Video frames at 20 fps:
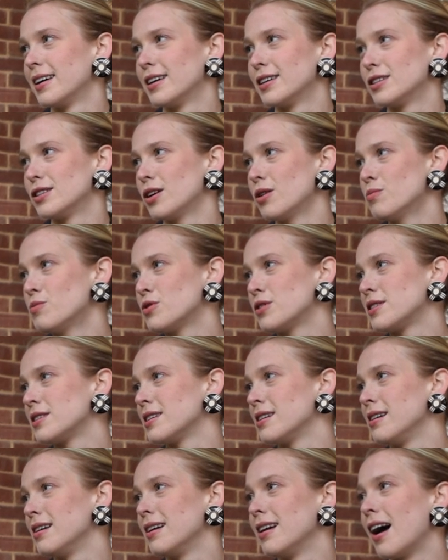Tom was
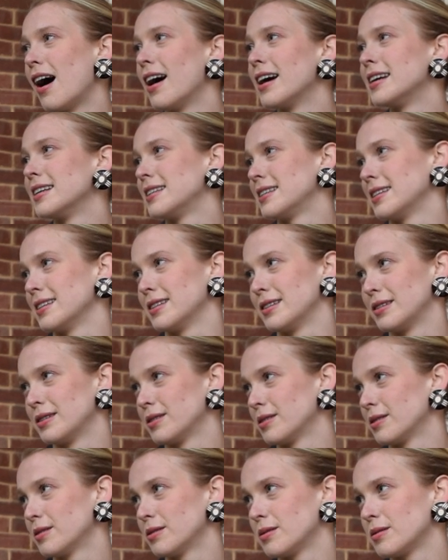delighted
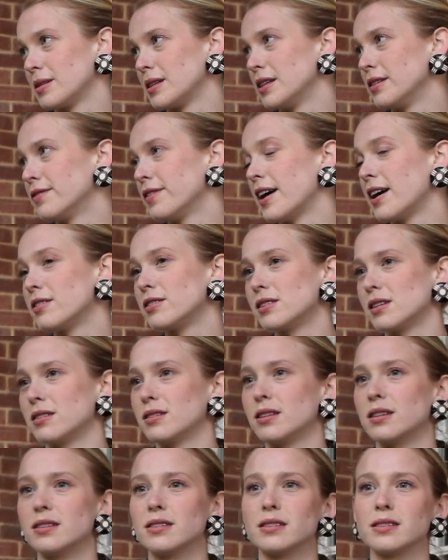when he found out
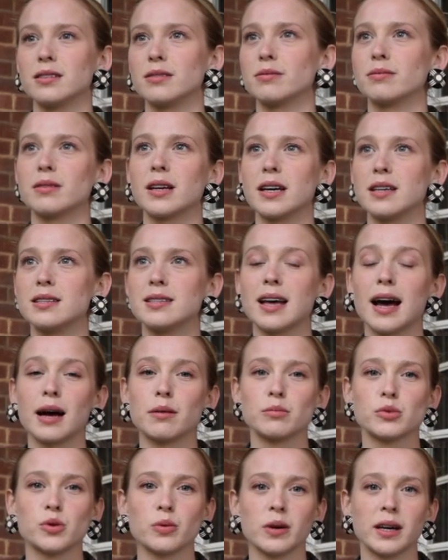that the
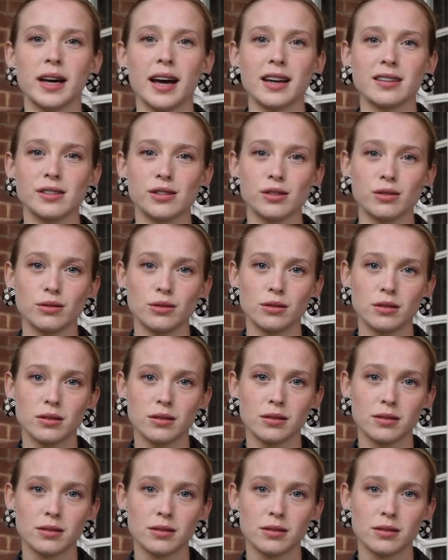exams were cancelled.